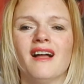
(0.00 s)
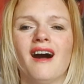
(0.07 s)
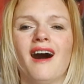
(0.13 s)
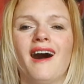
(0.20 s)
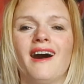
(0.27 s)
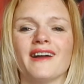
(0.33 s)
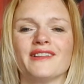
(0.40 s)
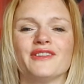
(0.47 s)

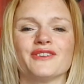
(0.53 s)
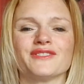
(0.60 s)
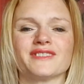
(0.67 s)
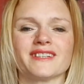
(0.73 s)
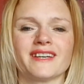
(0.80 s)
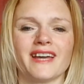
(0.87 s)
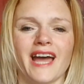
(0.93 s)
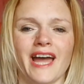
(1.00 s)
I don't
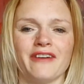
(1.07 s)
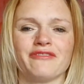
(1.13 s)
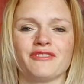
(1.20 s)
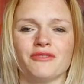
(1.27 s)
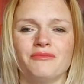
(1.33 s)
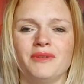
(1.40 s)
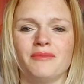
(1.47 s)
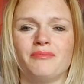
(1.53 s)
have
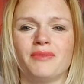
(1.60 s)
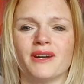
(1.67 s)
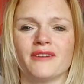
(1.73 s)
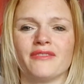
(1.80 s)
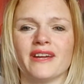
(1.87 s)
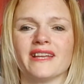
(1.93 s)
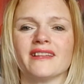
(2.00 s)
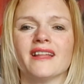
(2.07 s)
to be
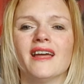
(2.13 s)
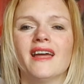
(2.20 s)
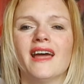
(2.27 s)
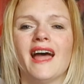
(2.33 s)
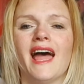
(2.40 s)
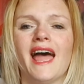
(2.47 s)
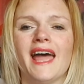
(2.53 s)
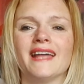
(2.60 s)
perfect,
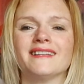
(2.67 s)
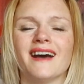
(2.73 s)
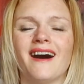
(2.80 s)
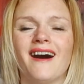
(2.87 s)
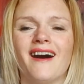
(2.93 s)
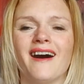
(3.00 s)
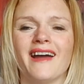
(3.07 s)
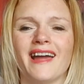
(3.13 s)
and
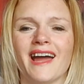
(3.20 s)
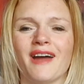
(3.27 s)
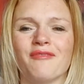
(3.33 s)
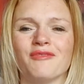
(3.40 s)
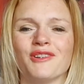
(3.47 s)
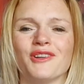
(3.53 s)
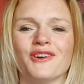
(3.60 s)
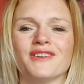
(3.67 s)
I
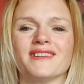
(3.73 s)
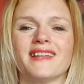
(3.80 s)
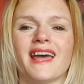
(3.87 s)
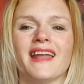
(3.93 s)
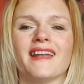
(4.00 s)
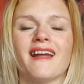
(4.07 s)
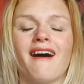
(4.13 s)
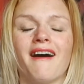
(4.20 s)
am not,
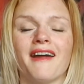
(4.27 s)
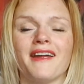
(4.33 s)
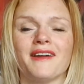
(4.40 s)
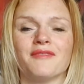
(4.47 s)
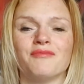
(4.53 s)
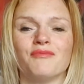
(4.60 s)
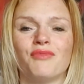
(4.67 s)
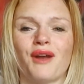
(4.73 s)
and I
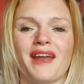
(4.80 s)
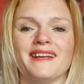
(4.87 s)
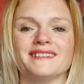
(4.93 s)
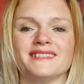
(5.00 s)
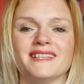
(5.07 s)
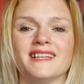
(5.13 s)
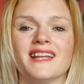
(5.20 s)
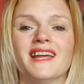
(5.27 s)

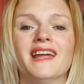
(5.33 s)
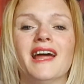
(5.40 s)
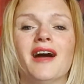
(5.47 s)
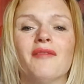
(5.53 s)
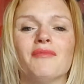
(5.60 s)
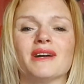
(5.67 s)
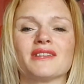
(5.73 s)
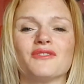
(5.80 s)
embrace it.
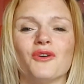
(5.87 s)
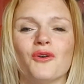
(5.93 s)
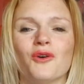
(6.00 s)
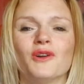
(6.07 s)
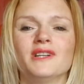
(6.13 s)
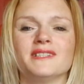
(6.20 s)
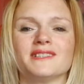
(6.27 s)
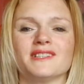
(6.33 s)
But
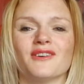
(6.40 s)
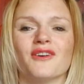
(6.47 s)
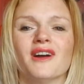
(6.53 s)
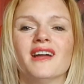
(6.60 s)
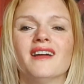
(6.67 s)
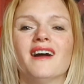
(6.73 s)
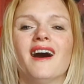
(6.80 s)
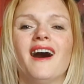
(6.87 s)
also,
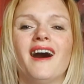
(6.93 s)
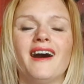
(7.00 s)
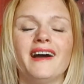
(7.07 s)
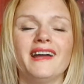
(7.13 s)
I